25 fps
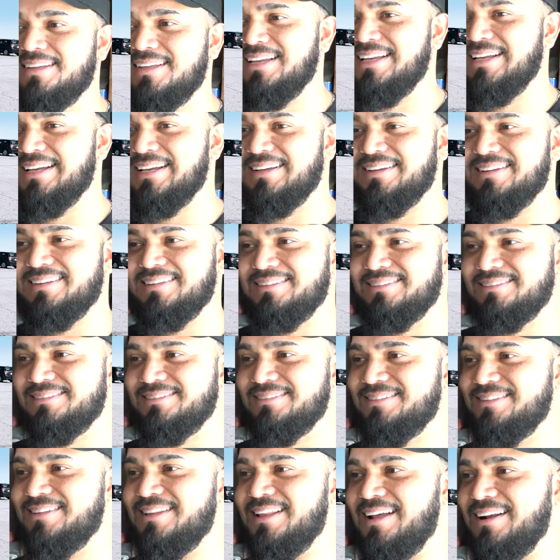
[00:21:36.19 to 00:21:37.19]
Yeah.
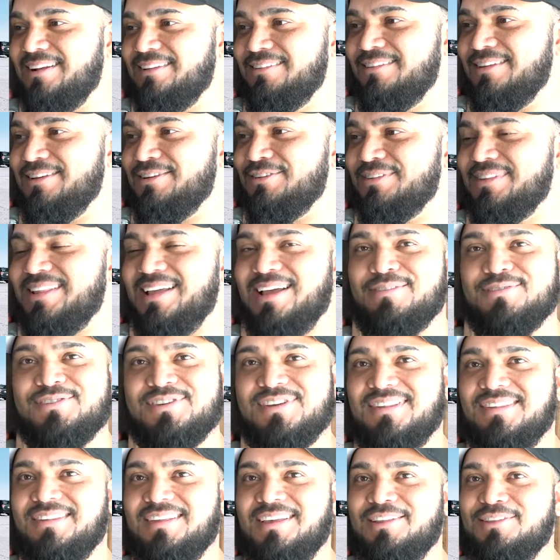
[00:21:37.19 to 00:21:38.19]
It's not a single time
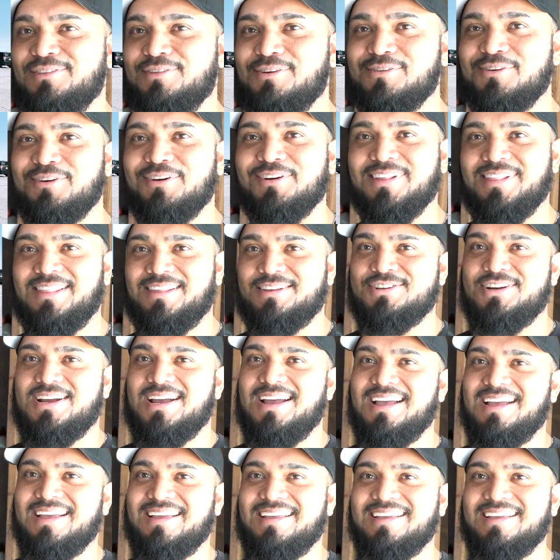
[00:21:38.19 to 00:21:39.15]
she say, don't go to the track.